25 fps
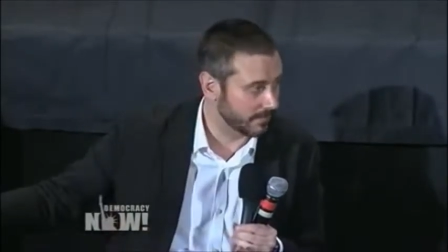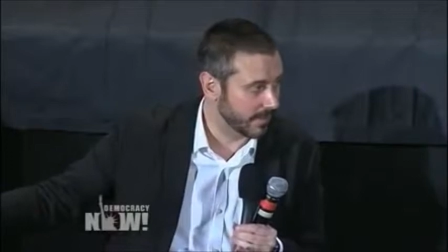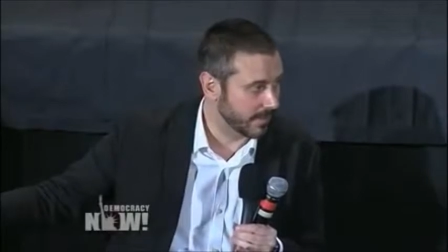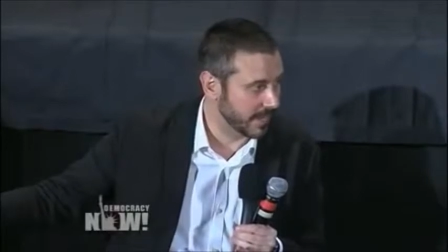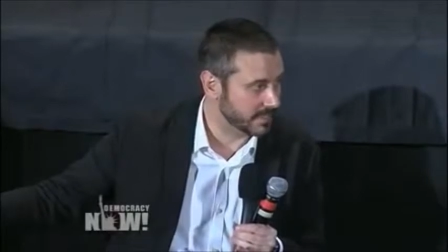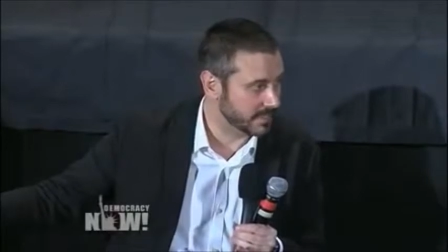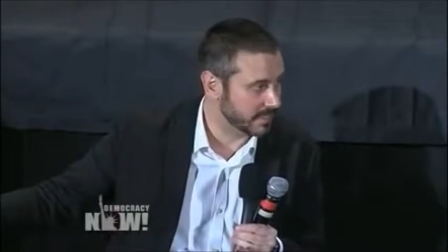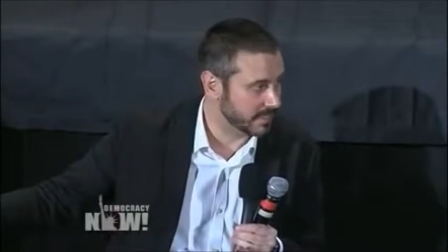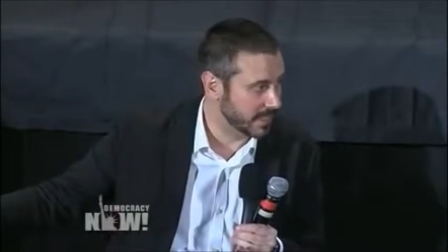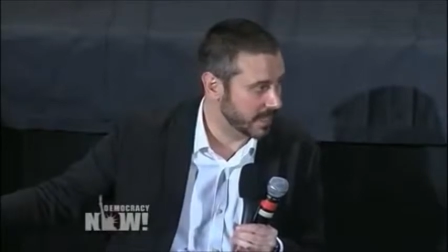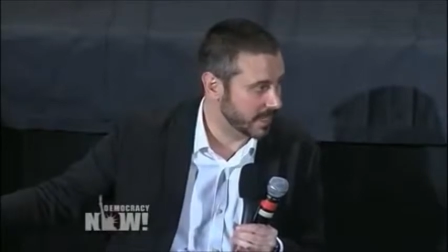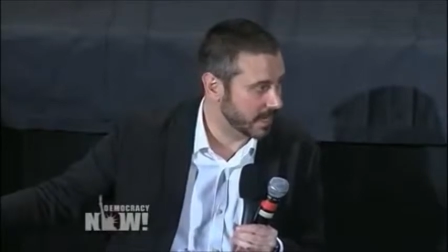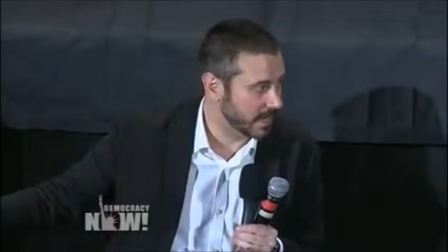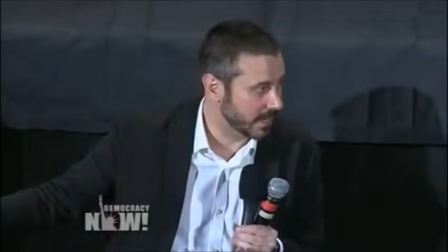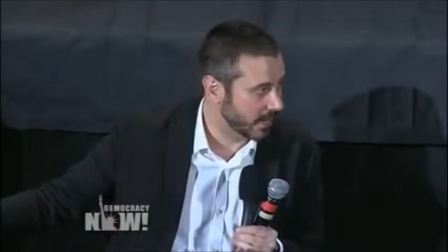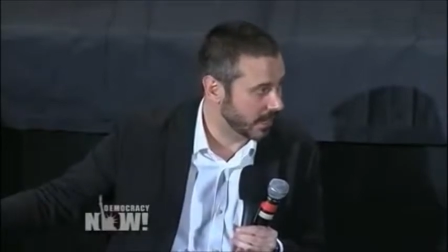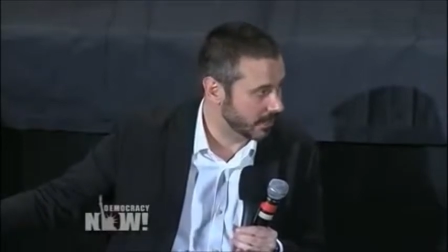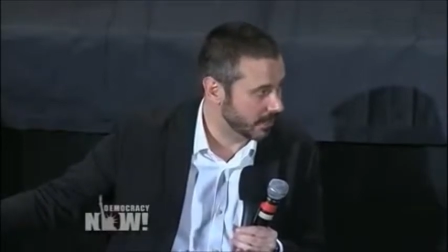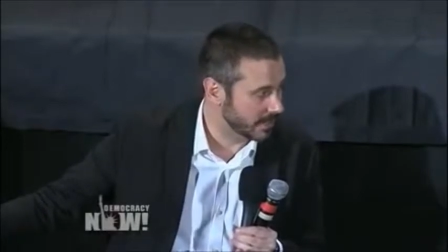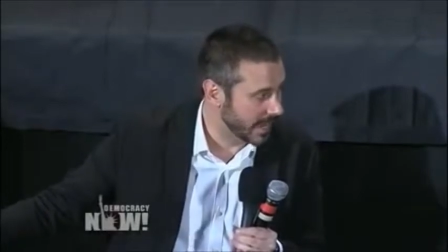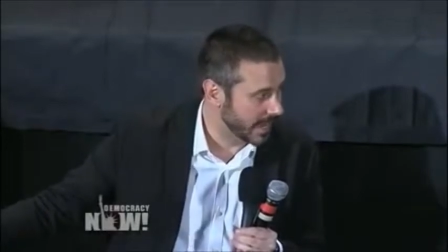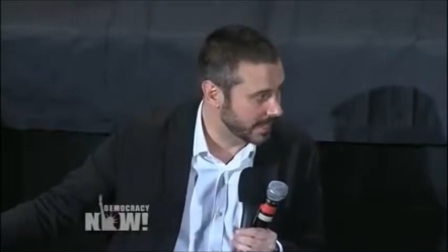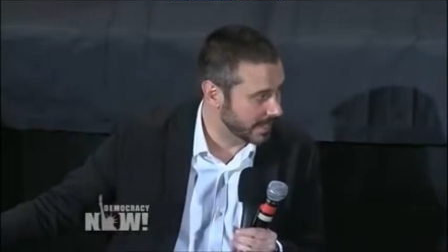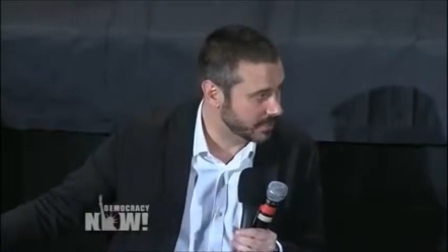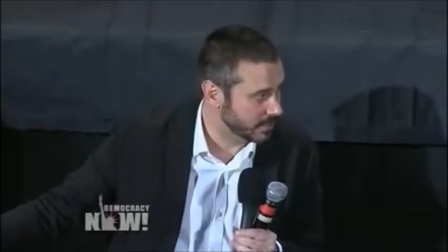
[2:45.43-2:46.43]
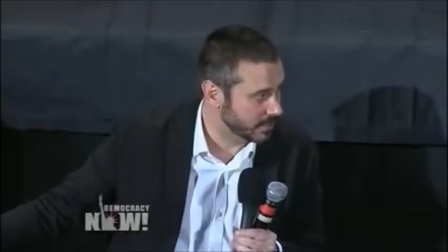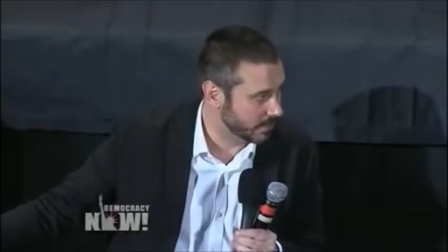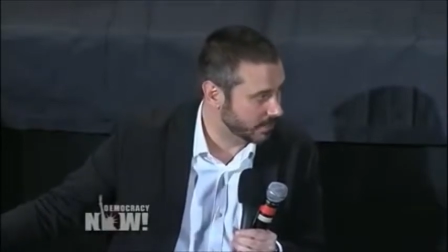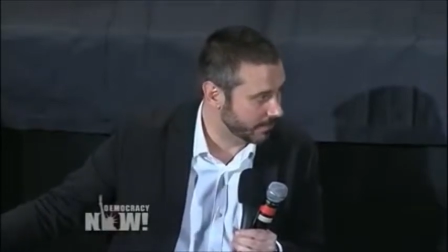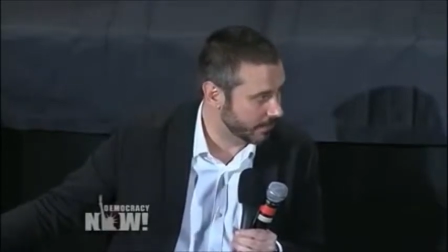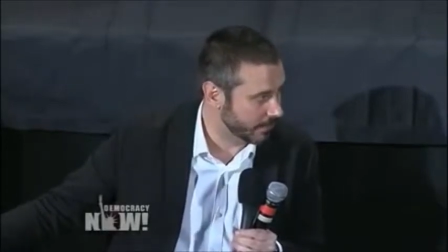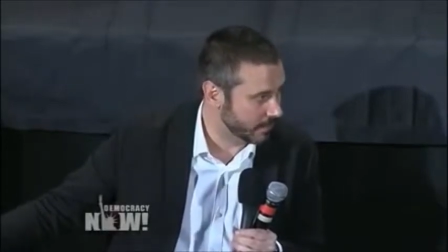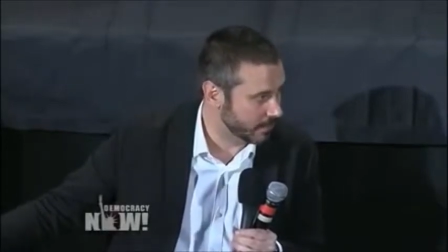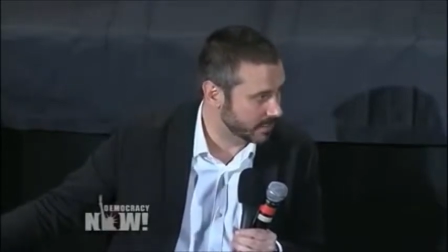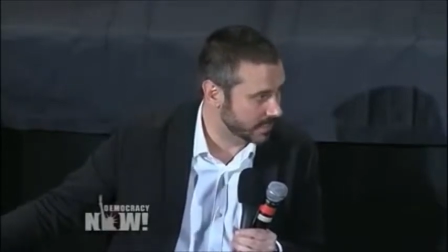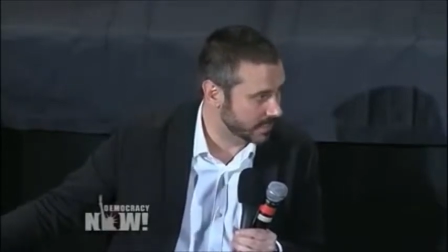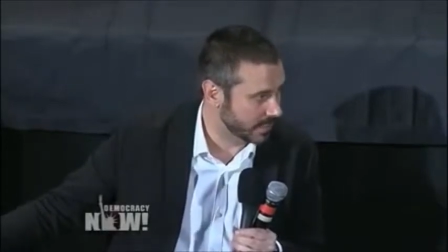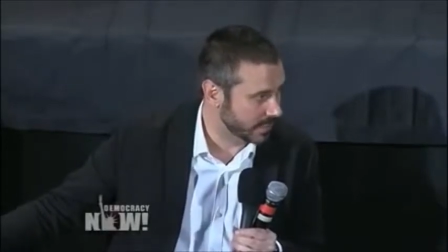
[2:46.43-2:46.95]
vice dean at Gardez
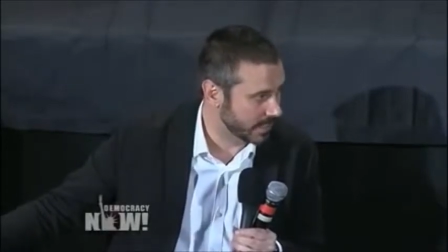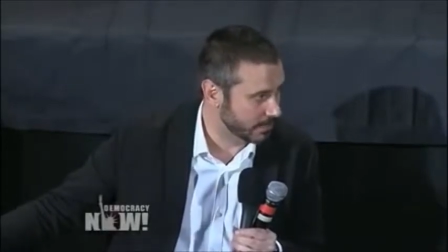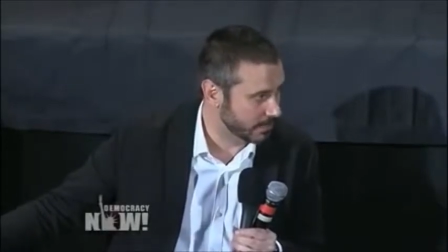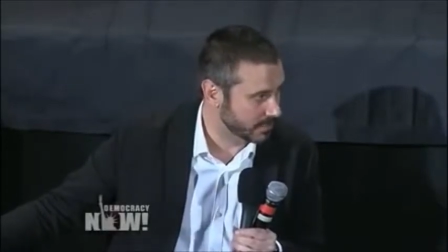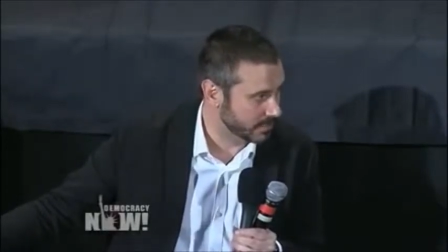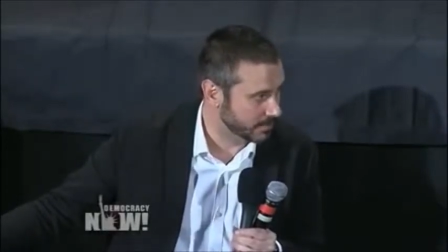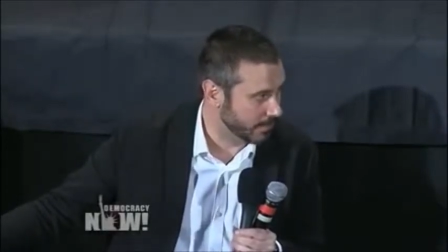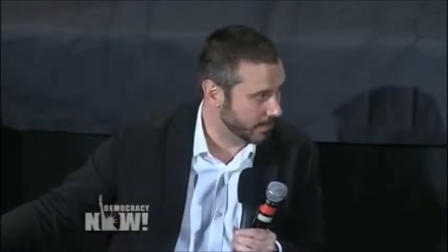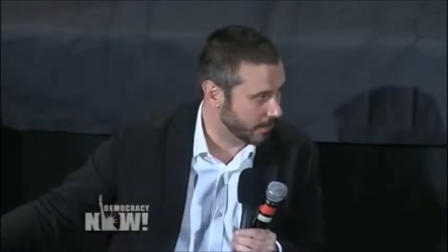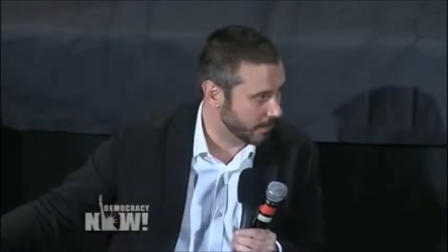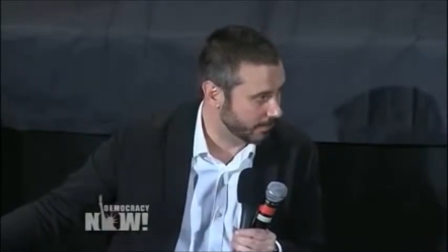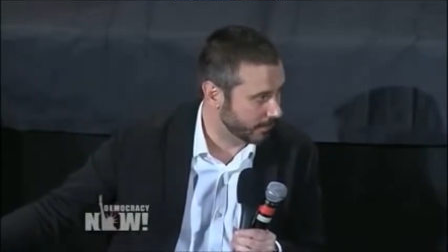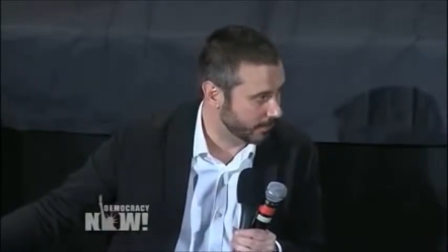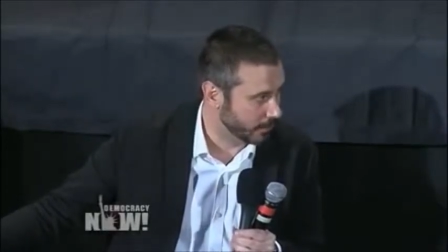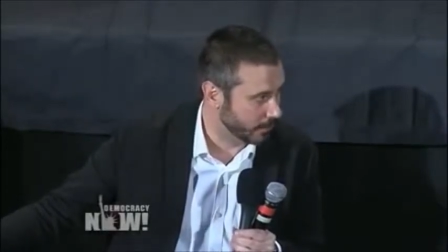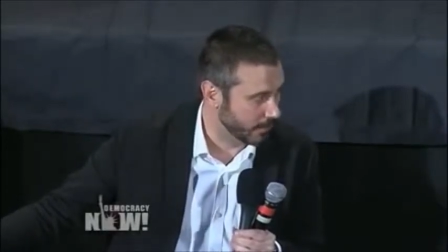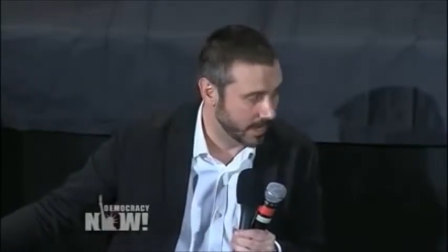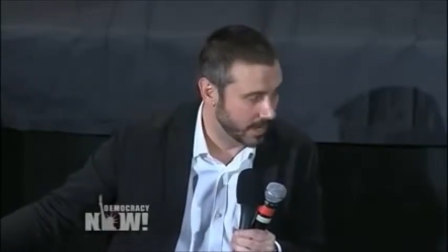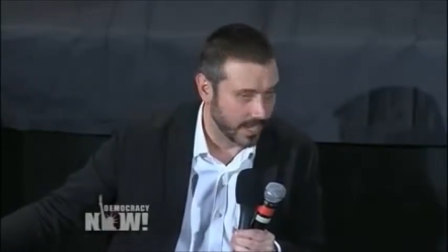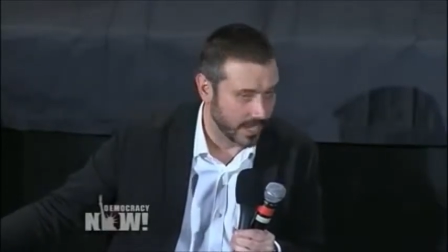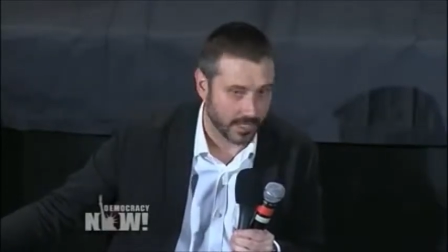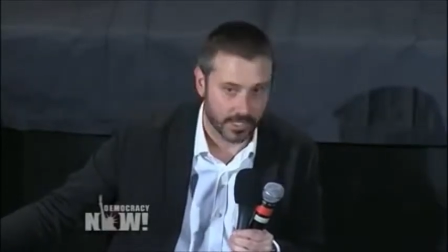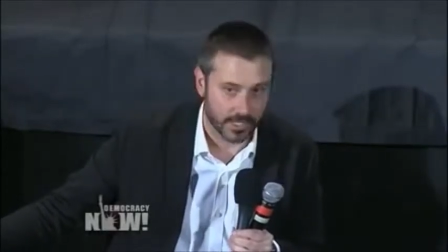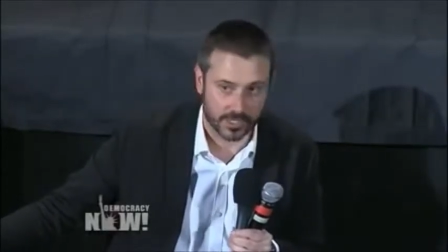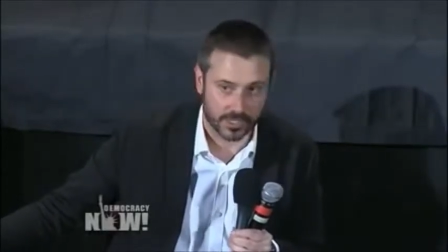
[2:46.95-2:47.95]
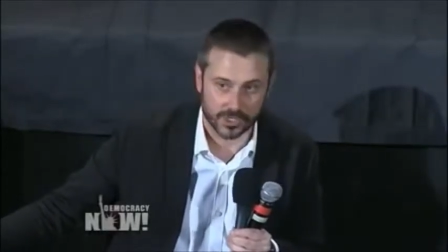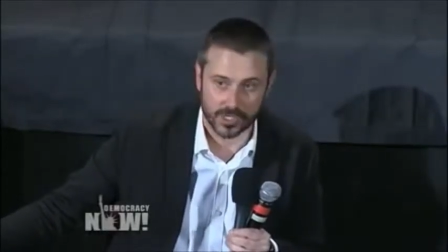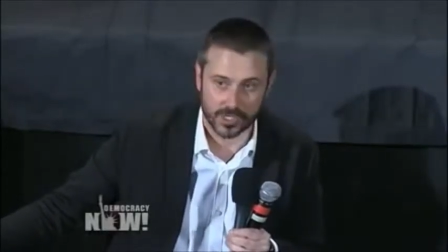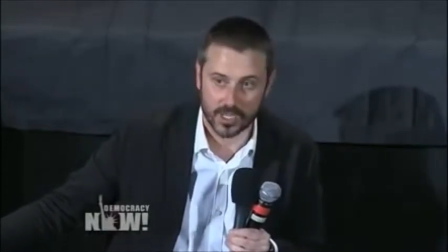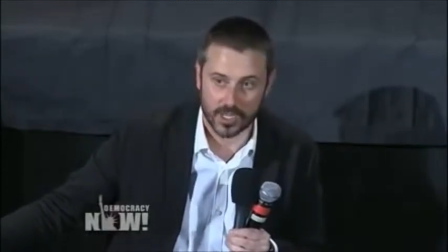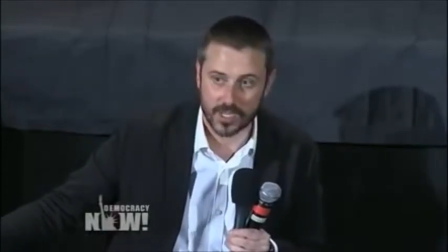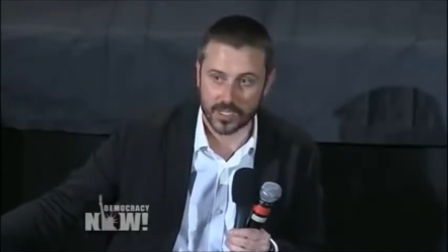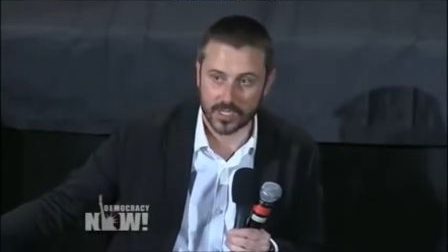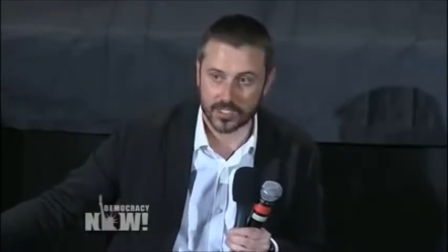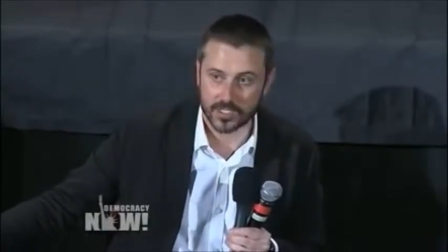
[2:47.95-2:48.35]
University who spoke fluent English,